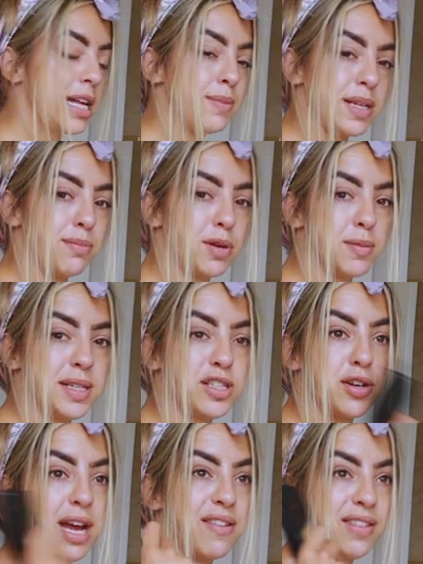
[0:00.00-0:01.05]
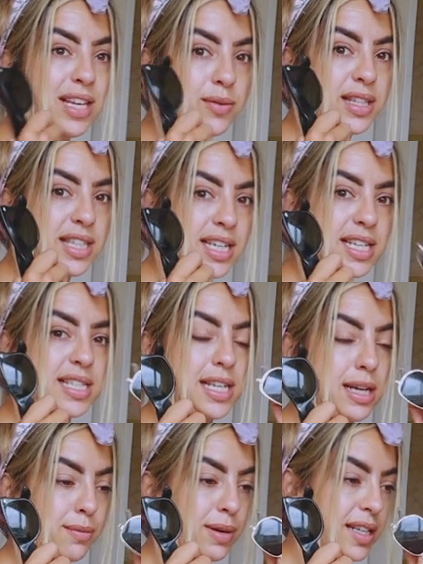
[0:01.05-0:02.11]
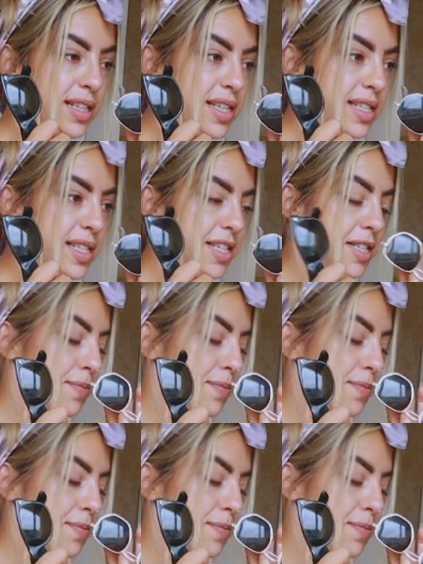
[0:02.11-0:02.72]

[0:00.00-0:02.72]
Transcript: I'll be probably traveling with these and I'll bring these as